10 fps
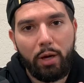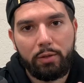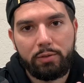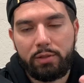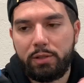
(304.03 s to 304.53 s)

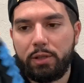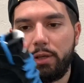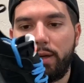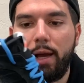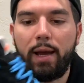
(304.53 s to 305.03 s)
models this
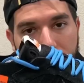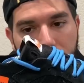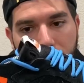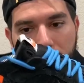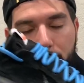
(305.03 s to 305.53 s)
year.
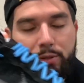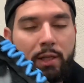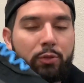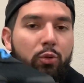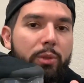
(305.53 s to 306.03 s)
And I was
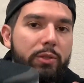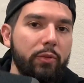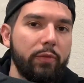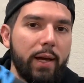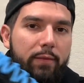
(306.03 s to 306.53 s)
not too much of
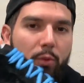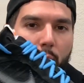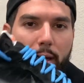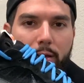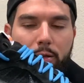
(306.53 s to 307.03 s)
a fan of the
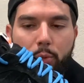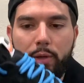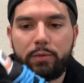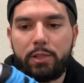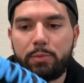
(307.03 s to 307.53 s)
white
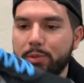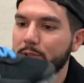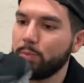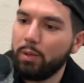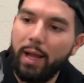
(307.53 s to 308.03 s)
colorway of these, but
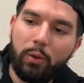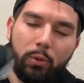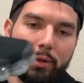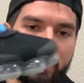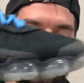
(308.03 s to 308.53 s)
this black
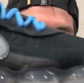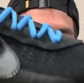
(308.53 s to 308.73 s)
one is